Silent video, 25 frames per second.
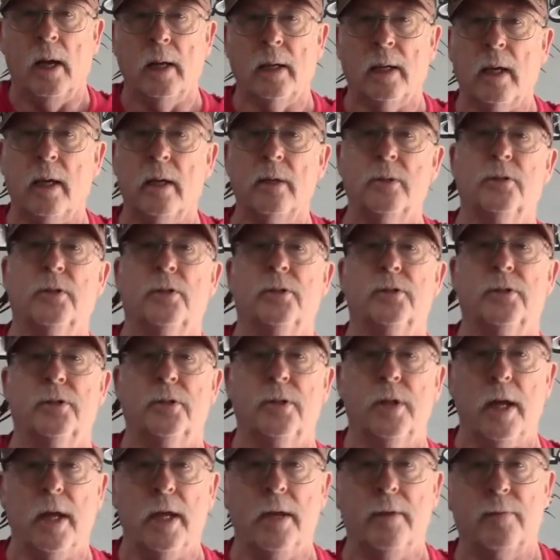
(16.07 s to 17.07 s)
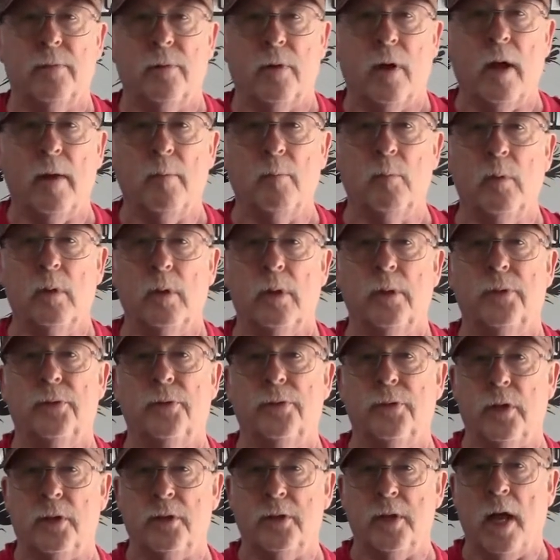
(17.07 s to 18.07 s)
guys. This is Dave, and I'm
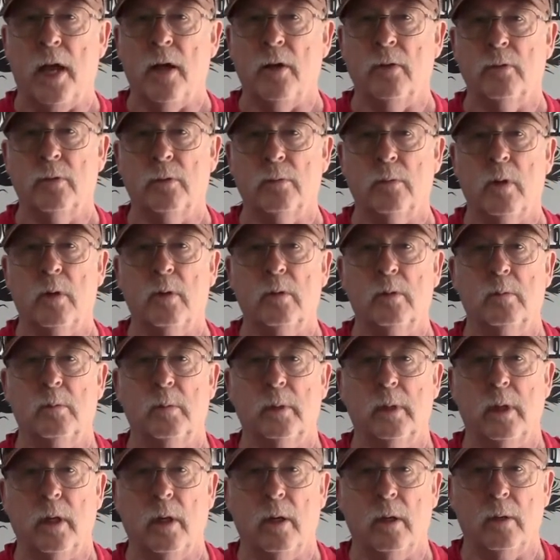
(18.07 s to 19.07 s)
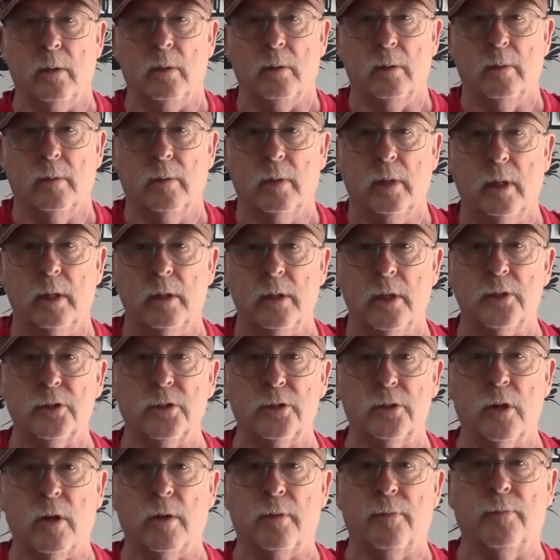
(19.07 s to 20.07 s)
with Down the Road We Go. This
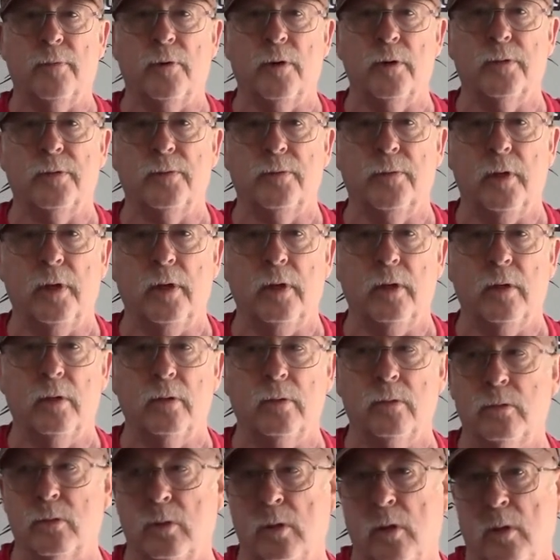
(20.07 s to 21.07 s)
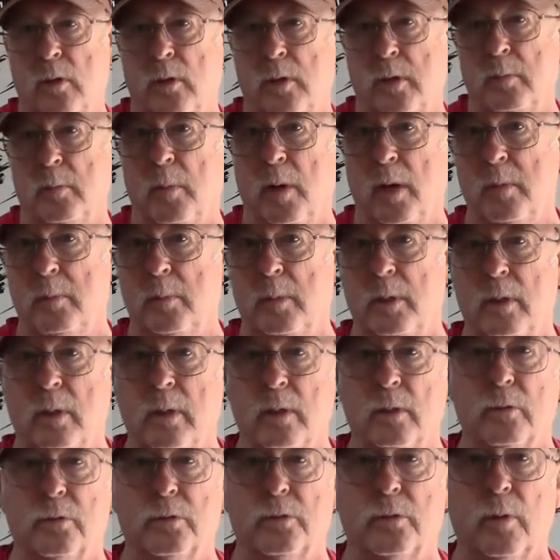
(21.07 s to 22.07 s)
is our first video, so it might be a
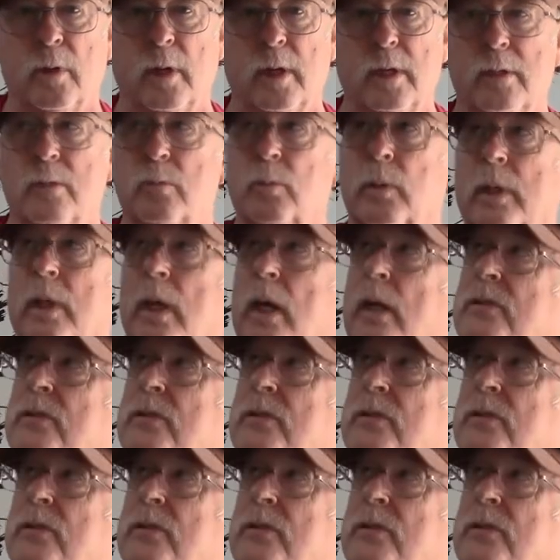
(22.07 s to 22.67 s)
little strange. We got